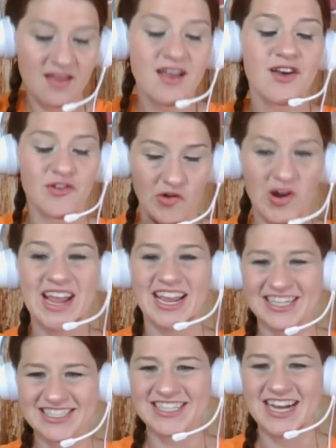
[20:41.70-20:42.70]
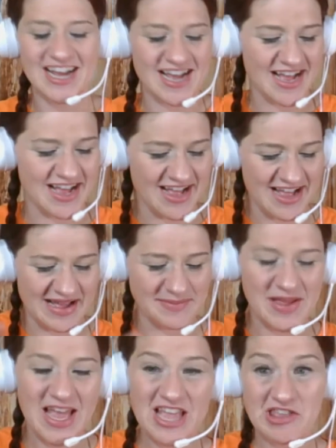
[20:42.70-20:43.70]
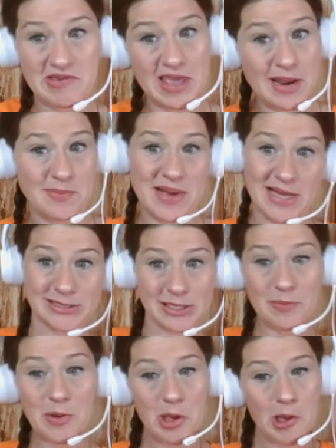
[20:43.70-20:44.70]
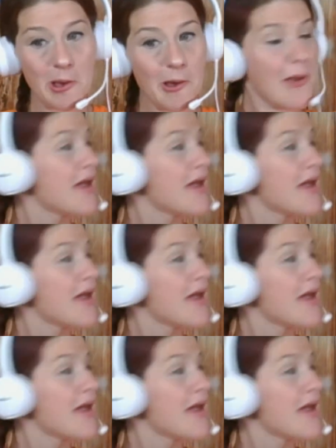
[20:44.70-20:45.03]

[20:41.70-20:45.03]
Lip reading: Great job. You get a basketball